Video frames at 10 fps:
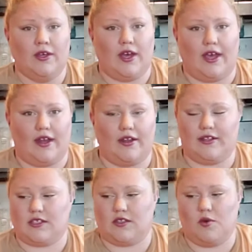And
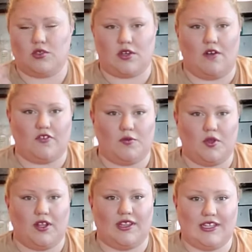it's the most
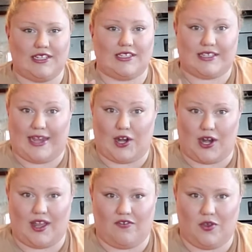comfortable and least
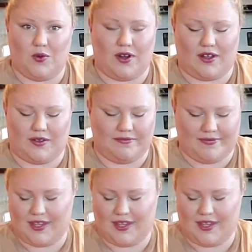scary if you want to